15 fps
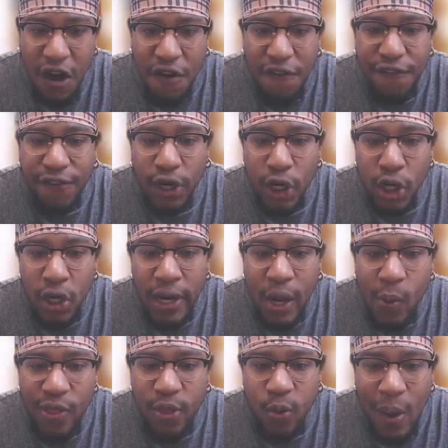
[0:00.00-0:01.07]
flirting
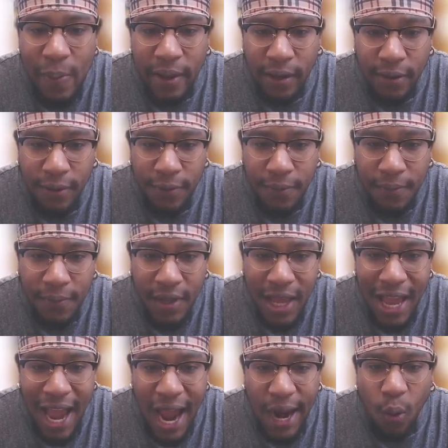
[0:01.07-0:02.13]
with women
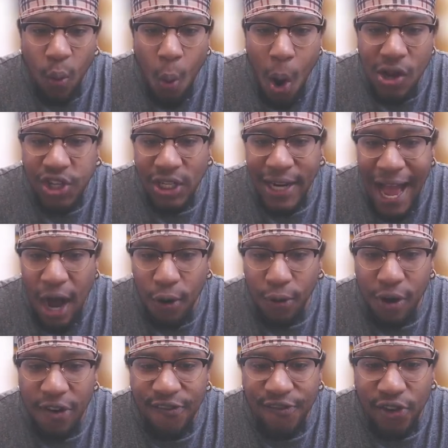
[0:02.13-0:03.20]
and watching
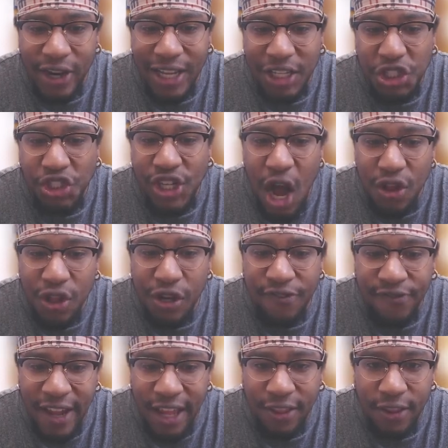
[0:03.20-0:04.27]
out for his childhood
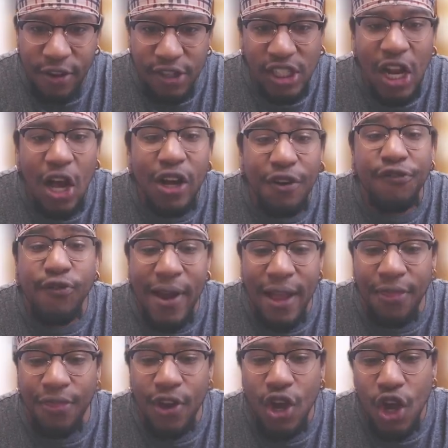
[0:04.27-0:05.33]

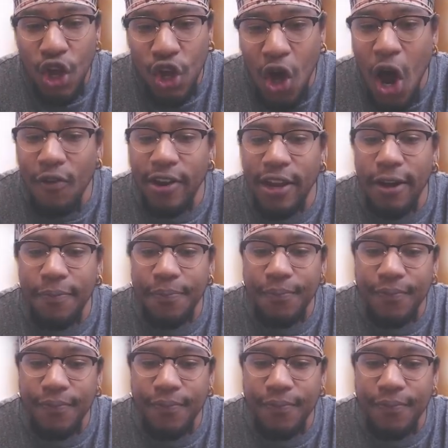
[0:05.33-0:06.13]
friend, Caria.